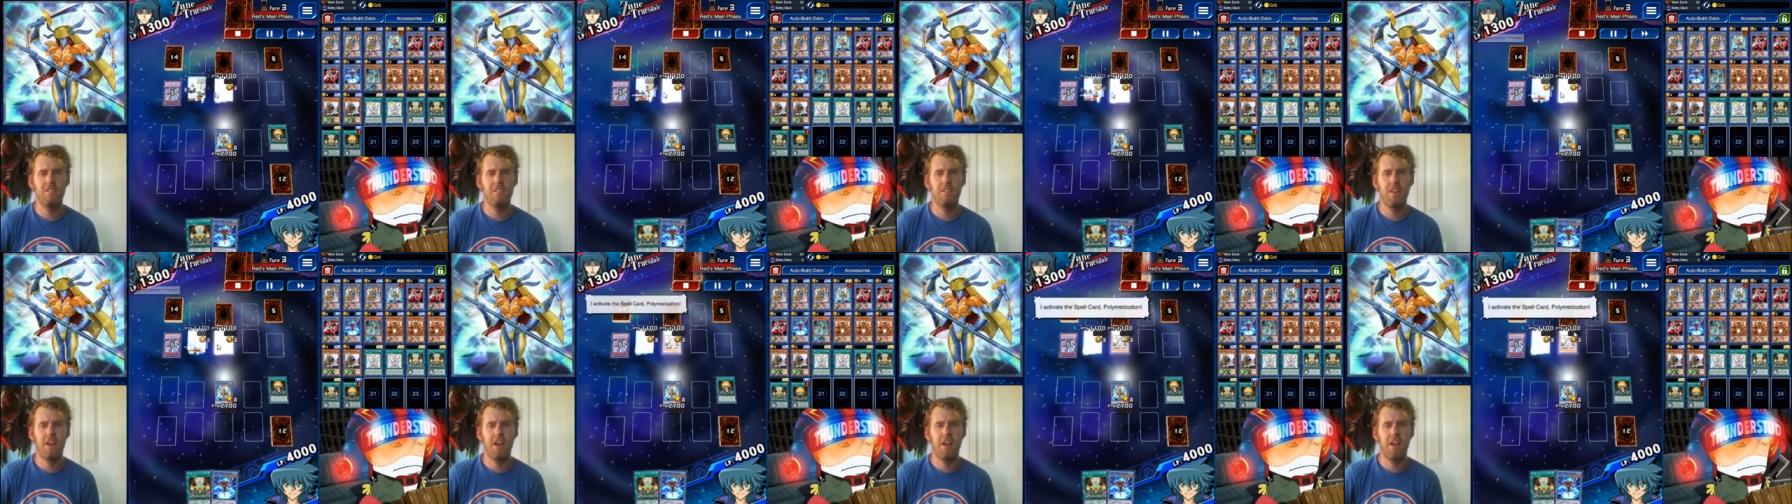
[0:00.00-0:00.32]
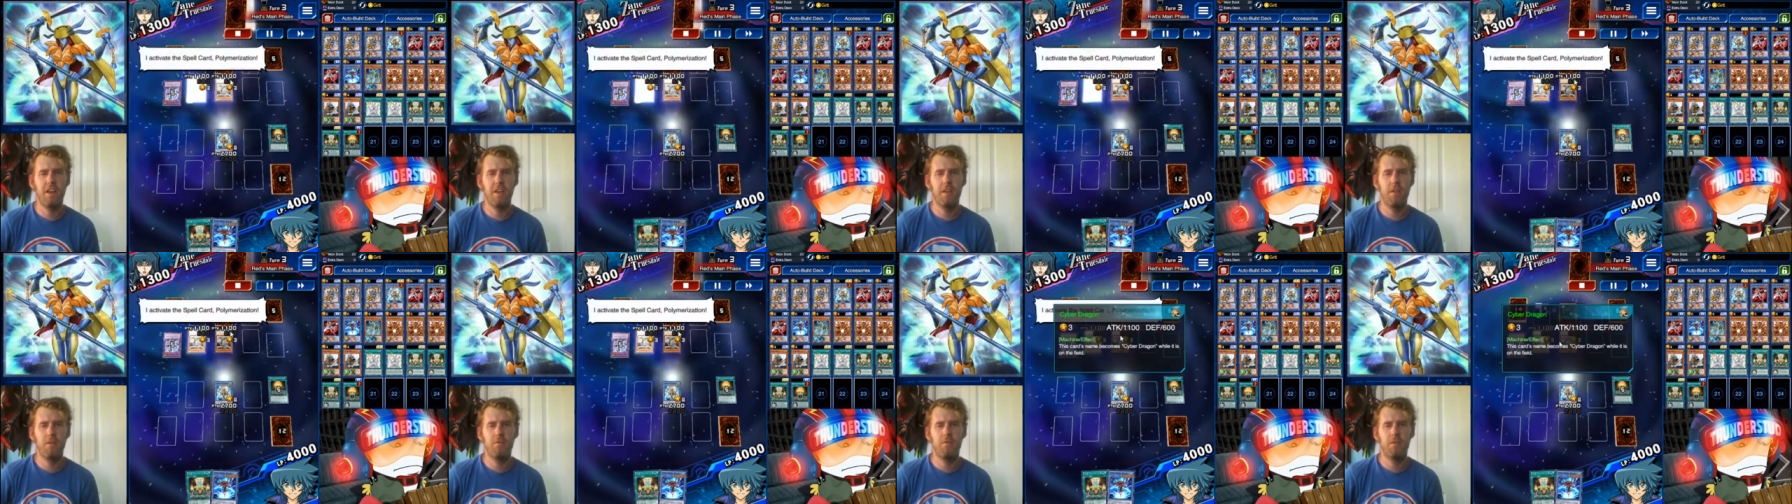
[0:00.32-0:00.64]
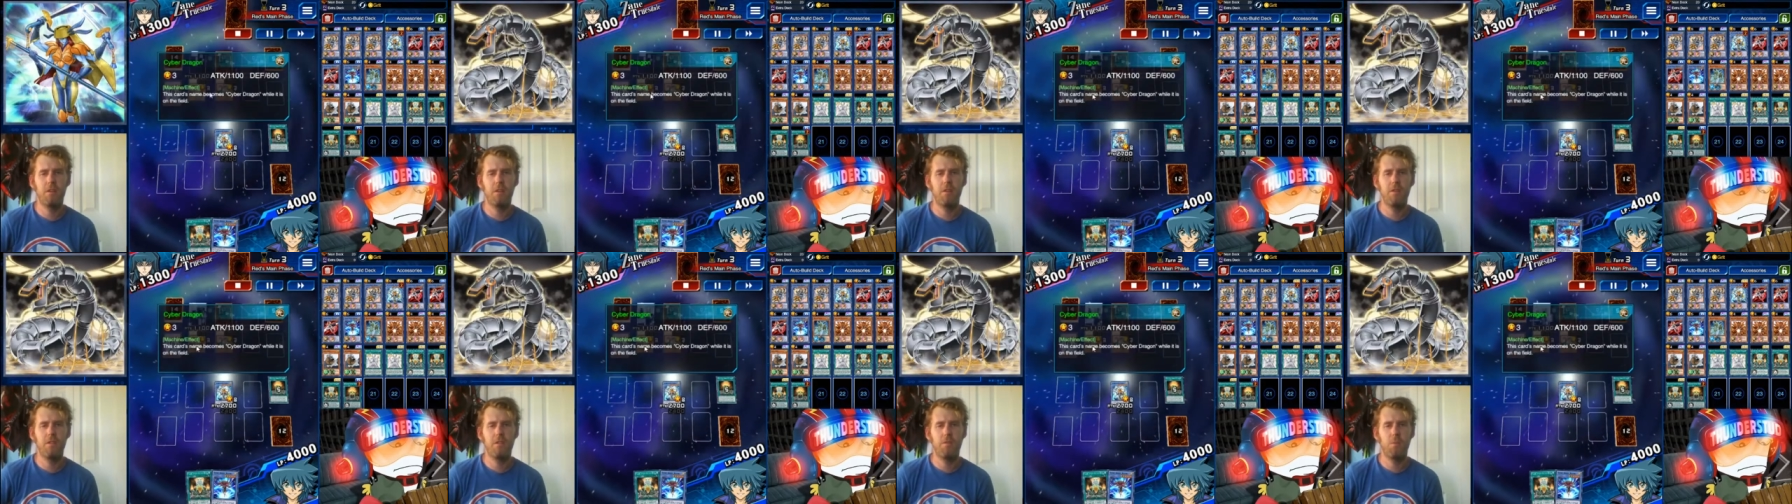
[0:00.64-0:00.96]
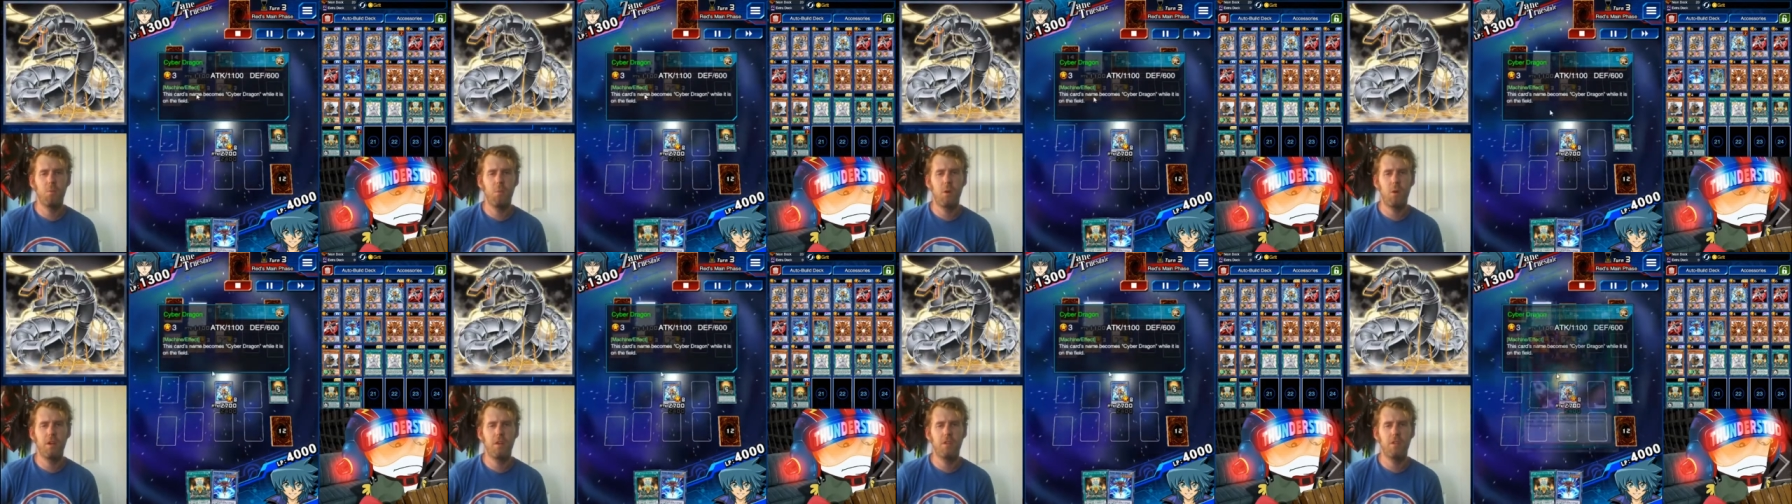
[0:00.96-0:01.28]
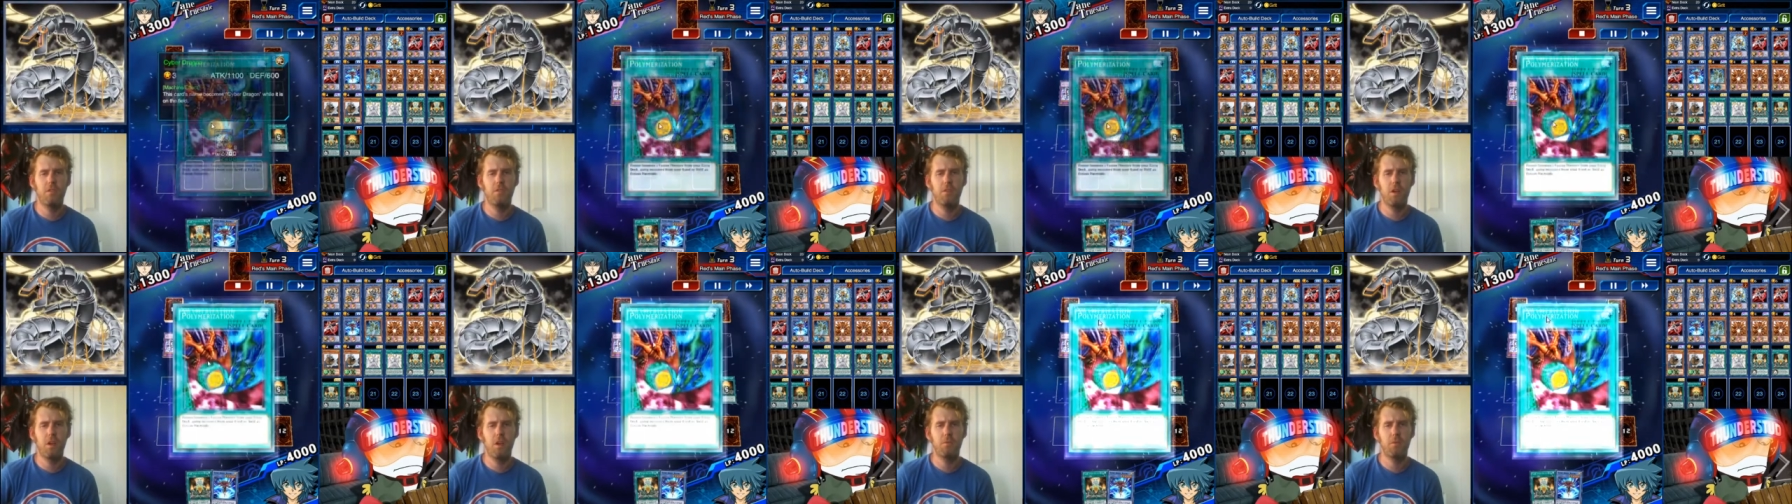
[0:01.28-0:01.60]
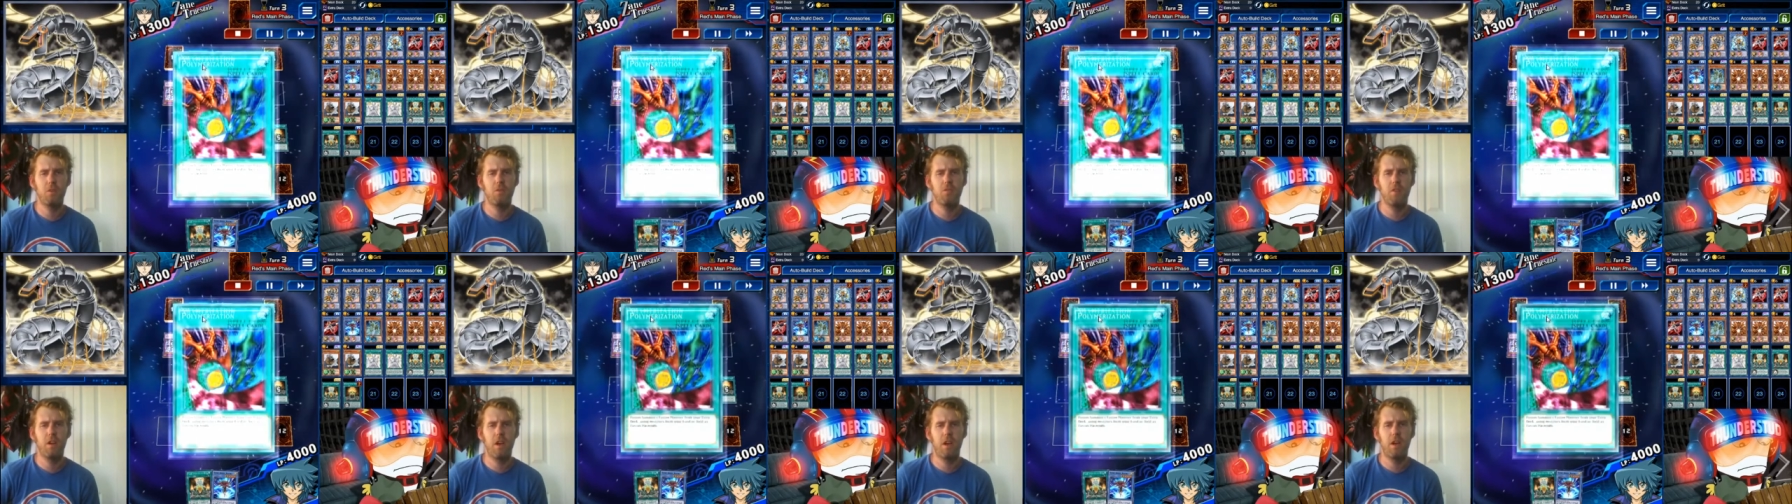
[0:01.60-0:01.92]
attack him because he wanted Cyber
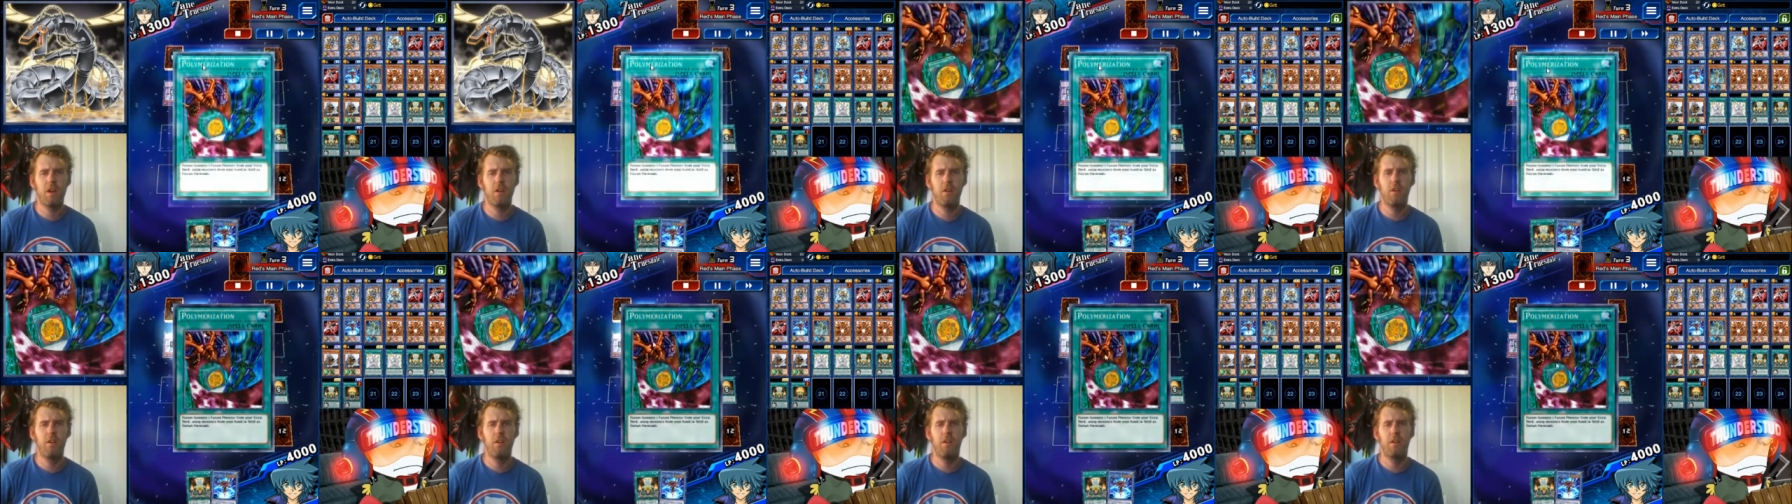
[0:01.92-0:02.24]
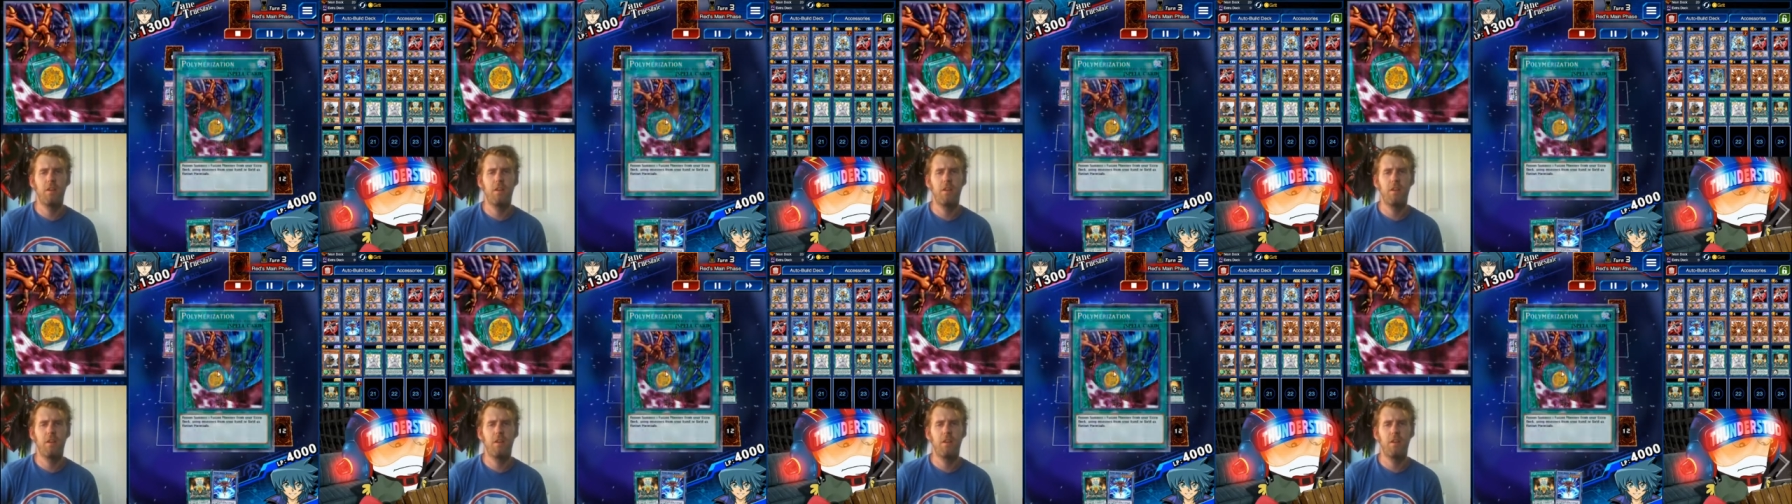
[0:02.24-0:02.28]
Style.